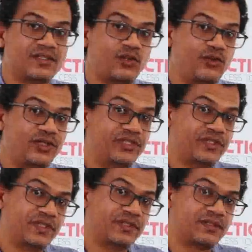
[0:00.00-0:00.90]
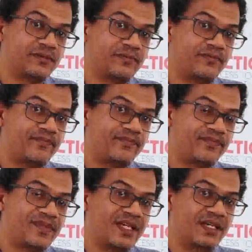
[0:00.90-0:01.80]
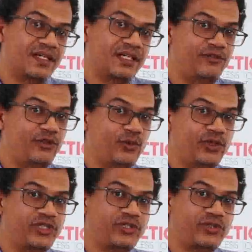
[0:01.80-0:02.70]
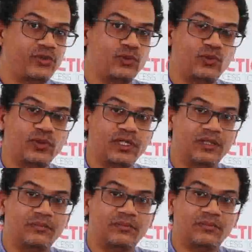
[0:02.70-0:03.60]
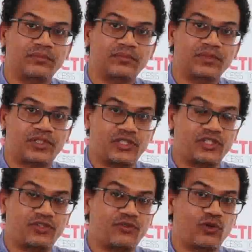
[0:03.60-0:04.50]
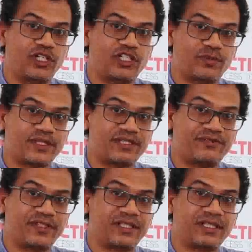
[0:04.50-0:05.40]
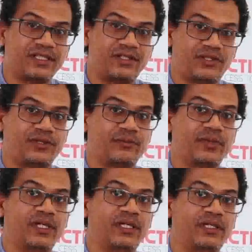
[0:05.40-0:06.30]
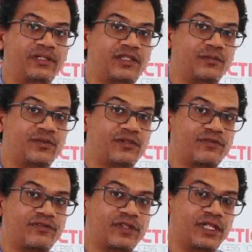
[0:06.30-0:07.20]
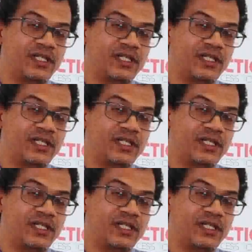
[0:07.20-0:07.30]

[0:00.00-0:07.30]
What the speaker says: So, for instance, if you wish to search for a specific term in terms of